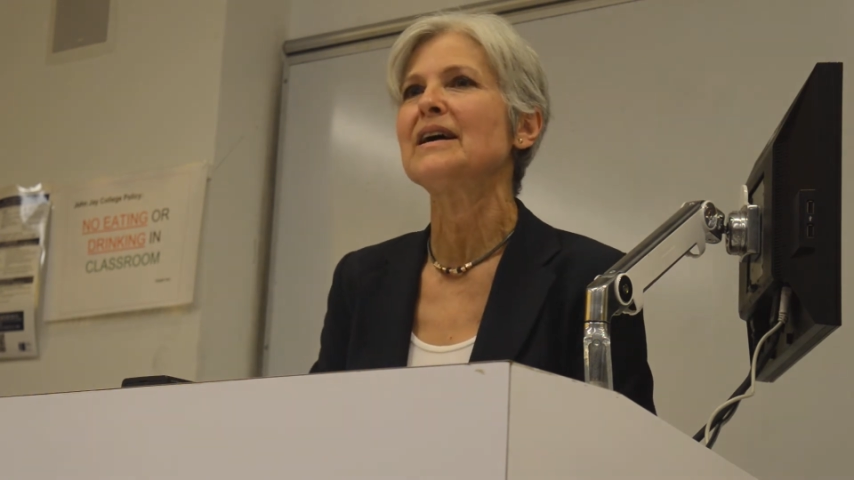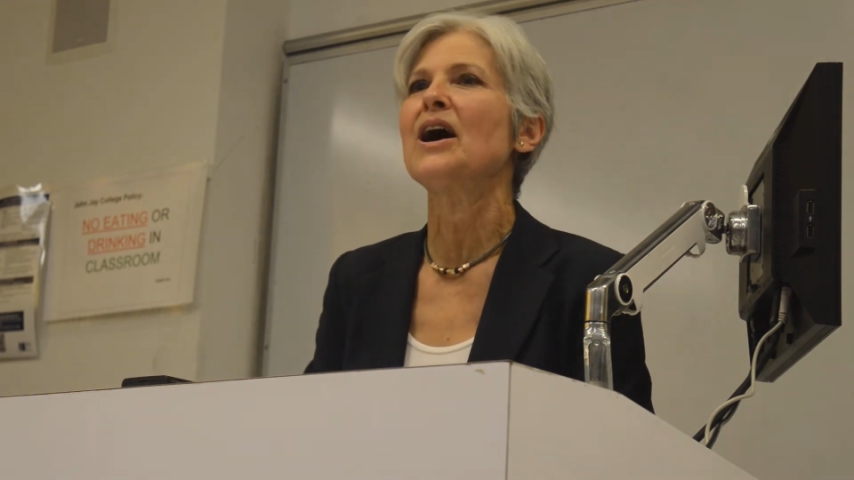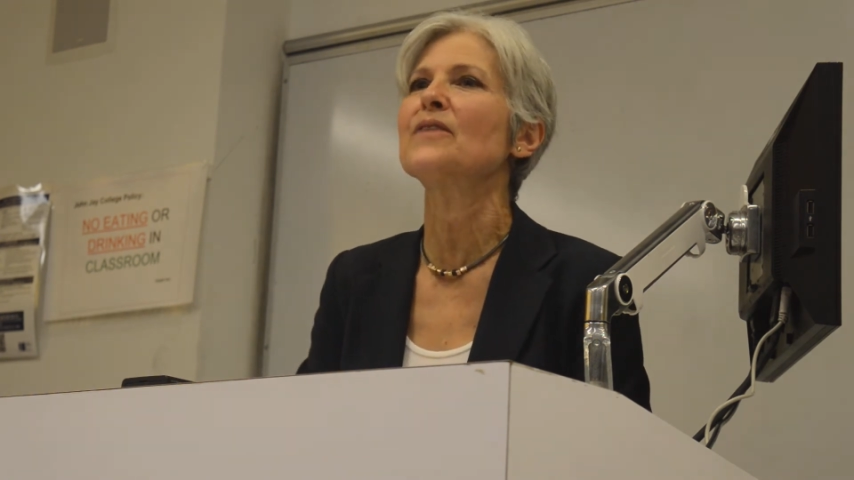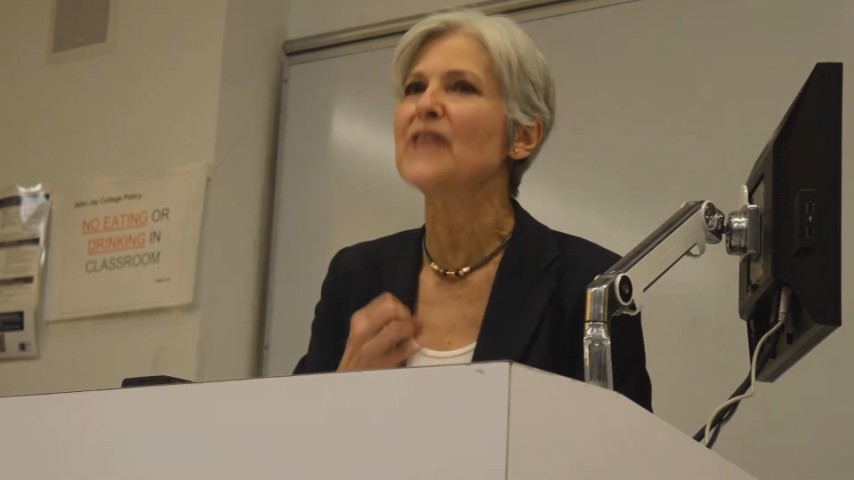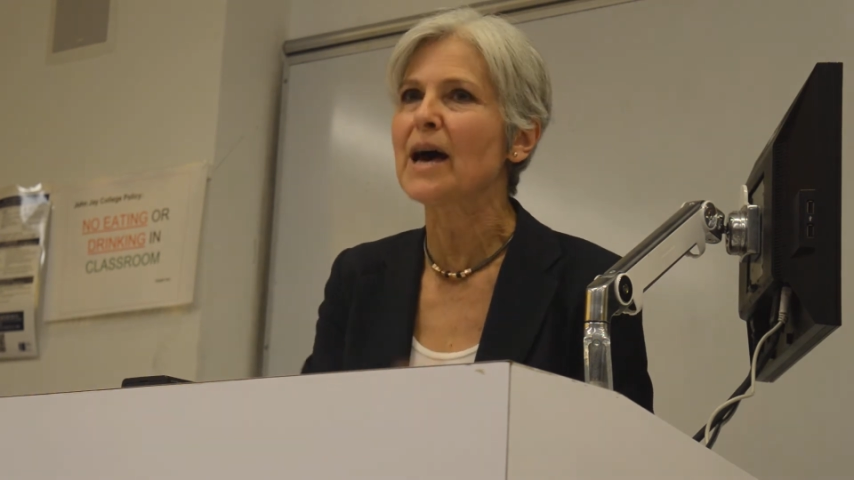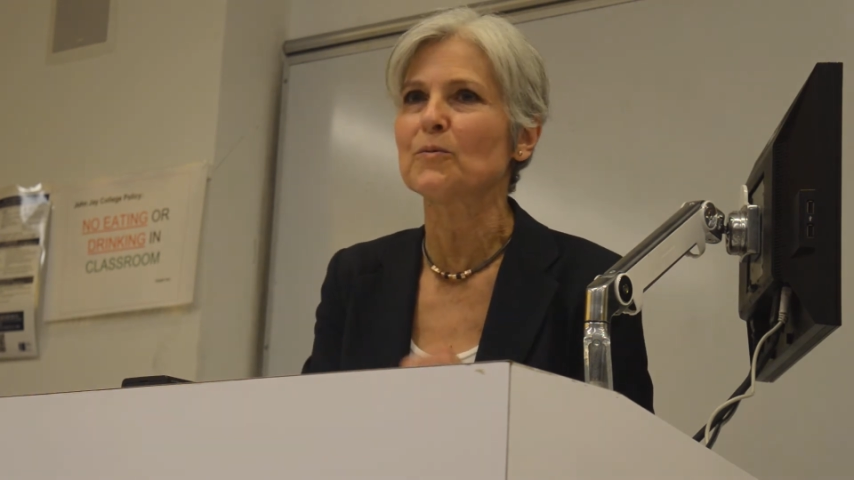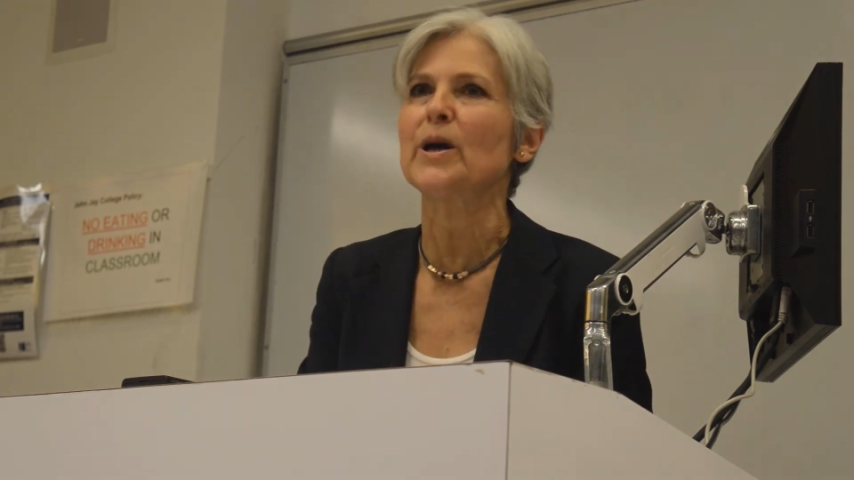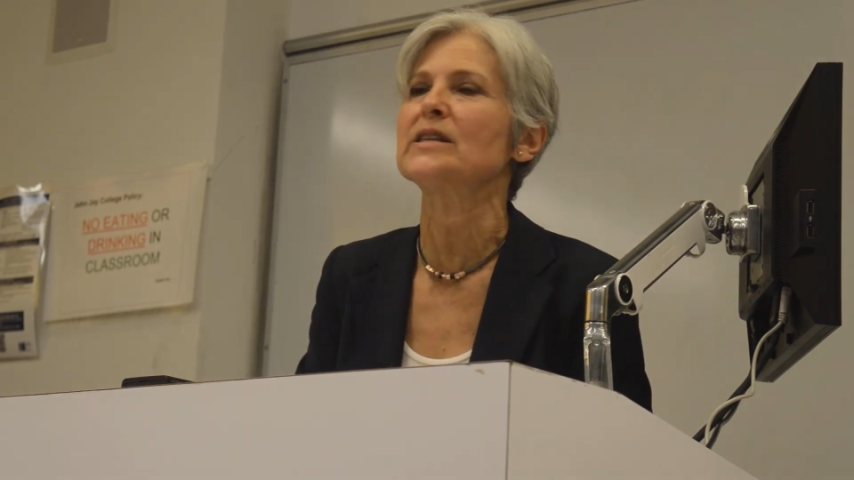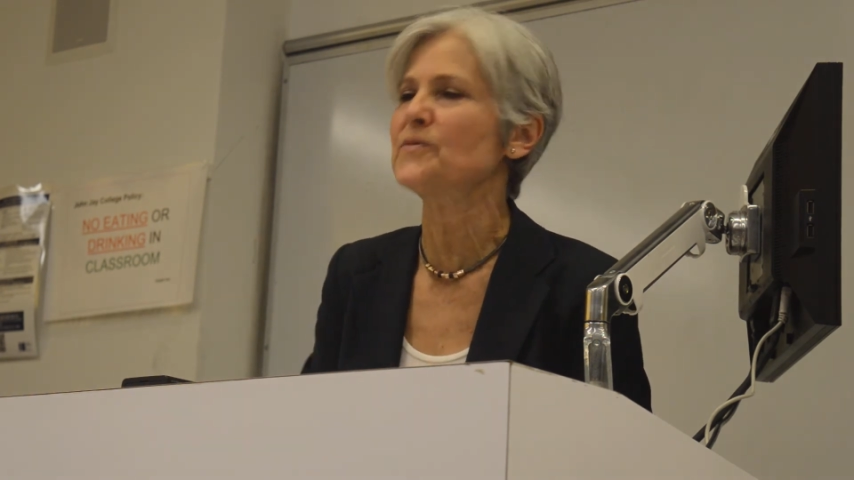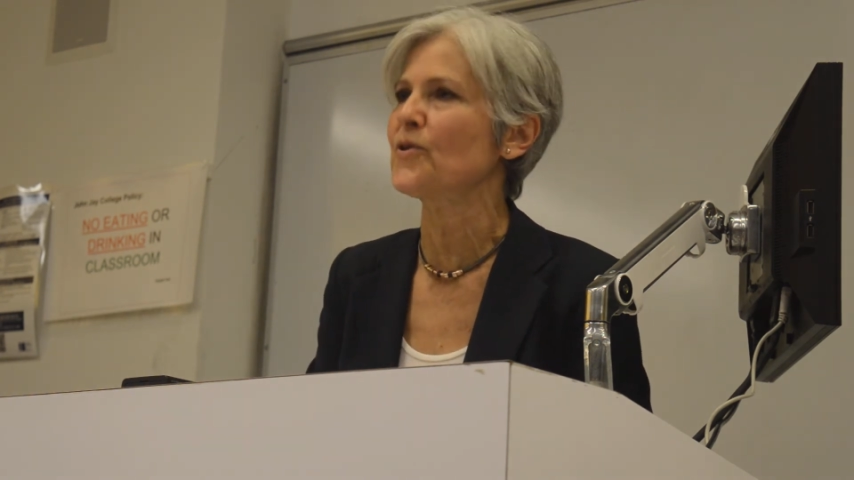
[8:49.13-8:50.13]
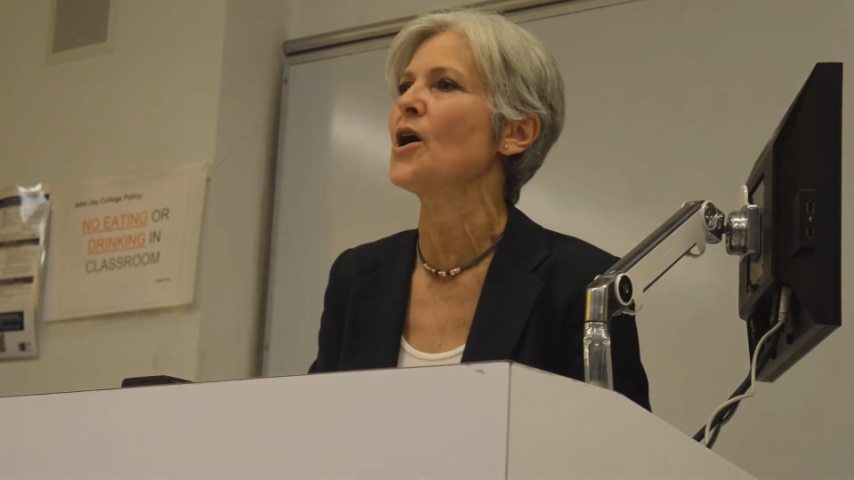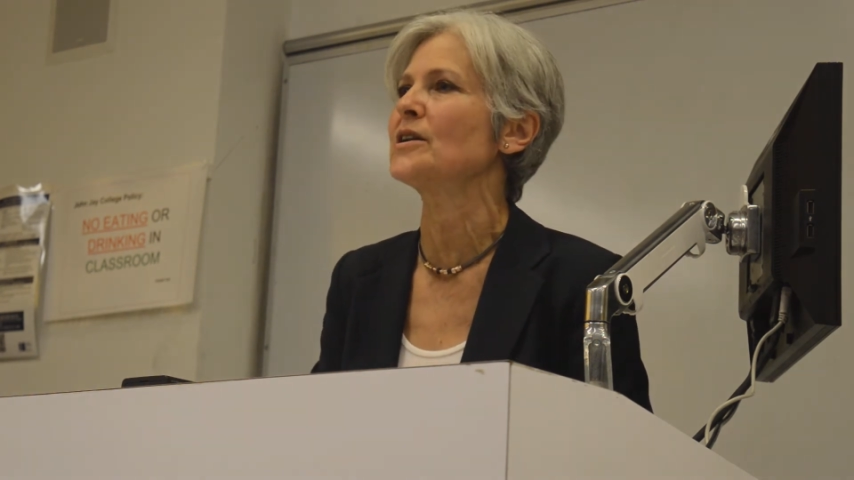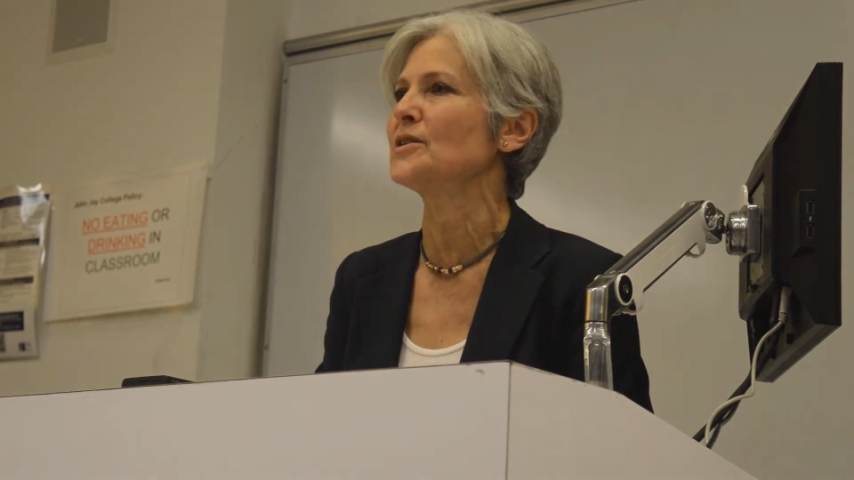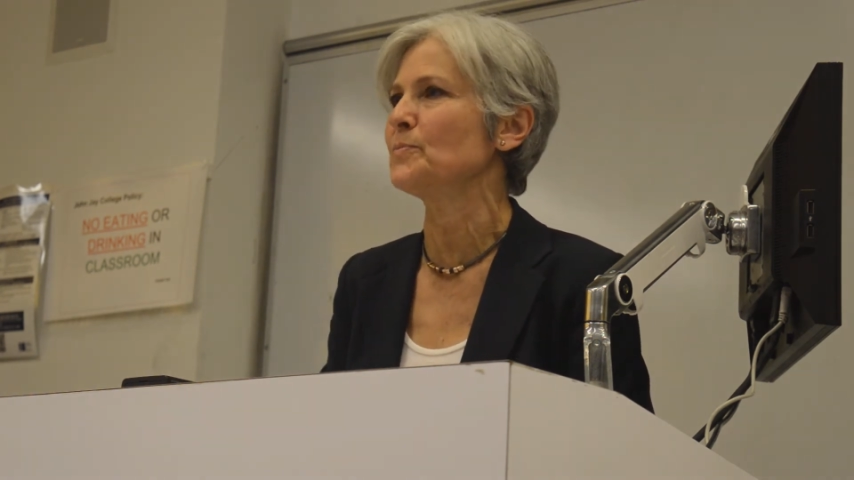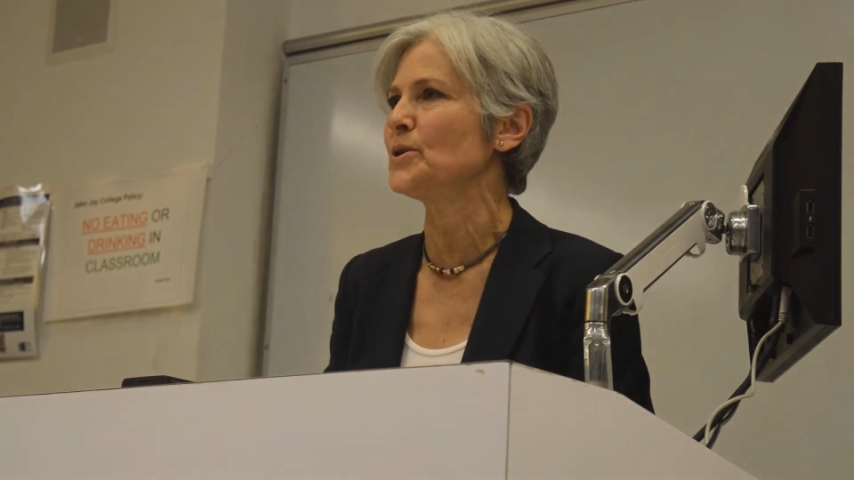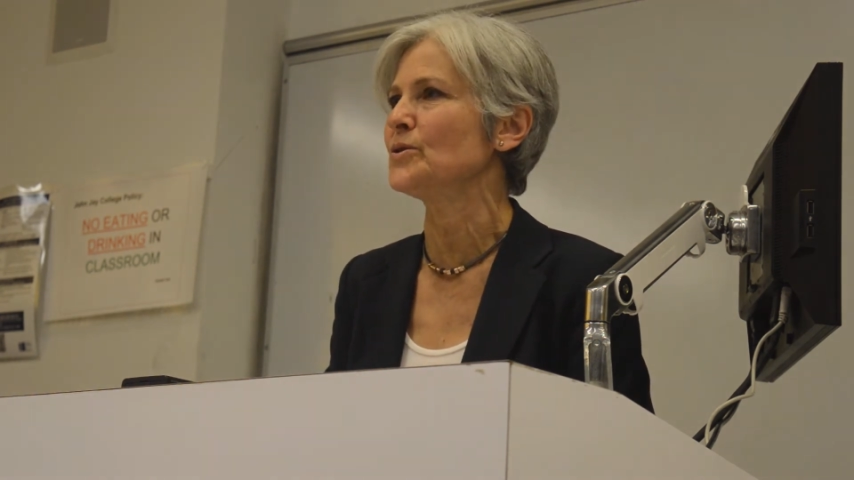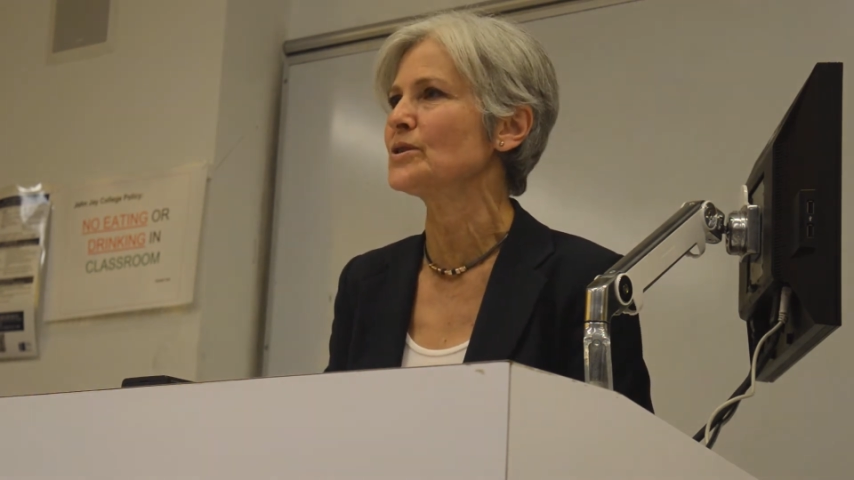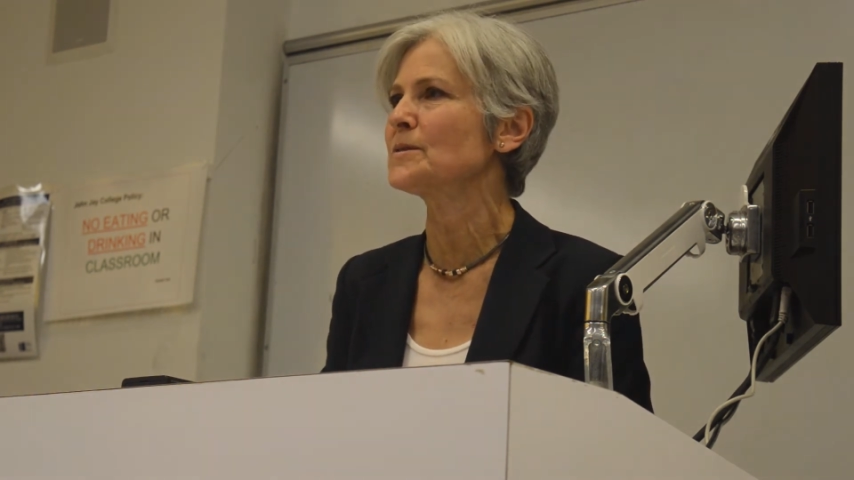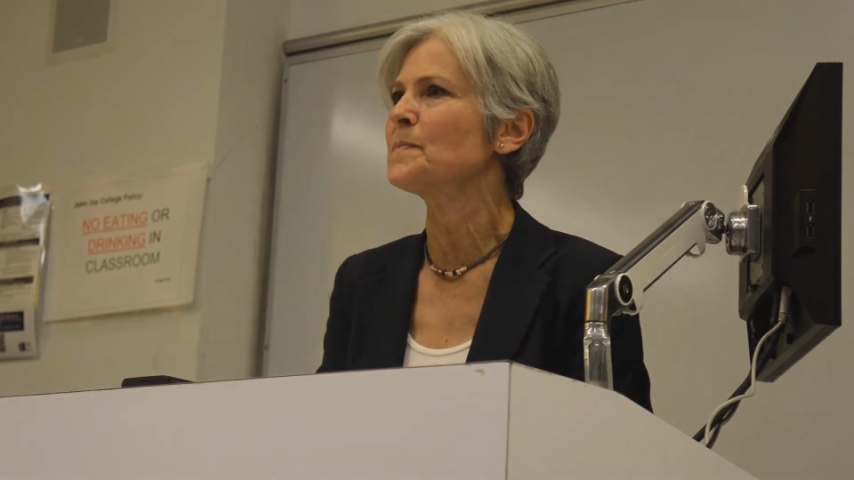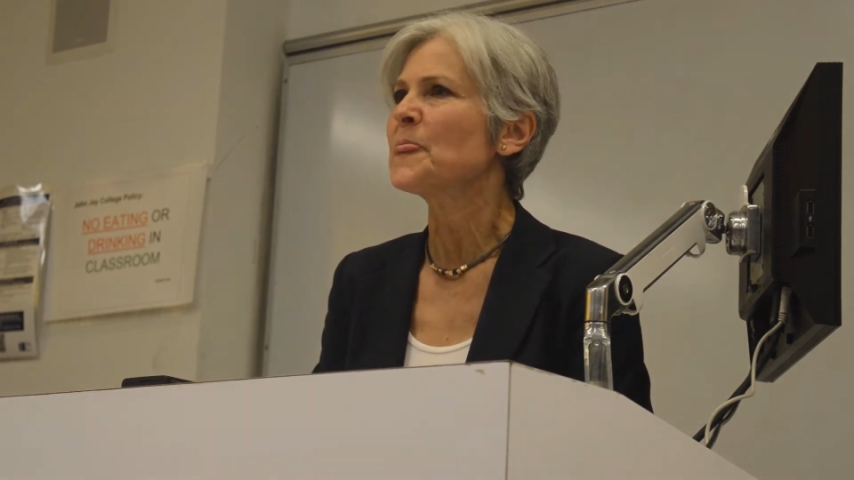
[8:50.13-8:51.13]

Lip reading: of that waste, fraud, and abuse.